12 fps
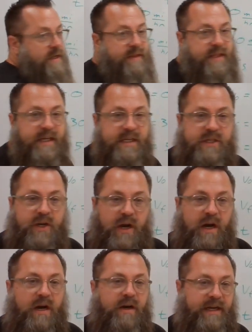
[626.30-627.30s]
This
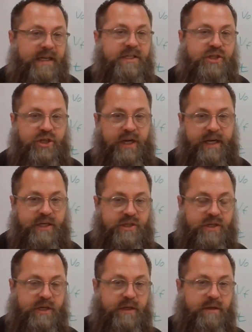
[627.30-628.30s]
car is
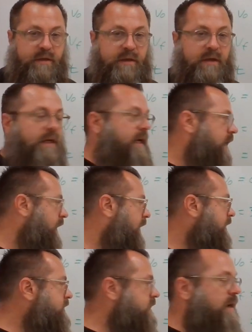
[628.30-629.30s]
changing
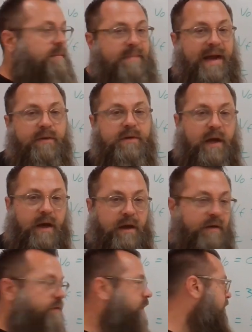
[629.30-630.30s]
its amount
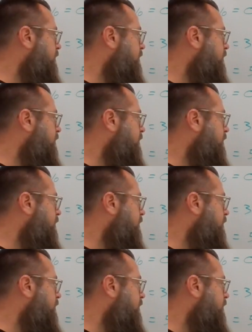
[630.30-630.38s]
of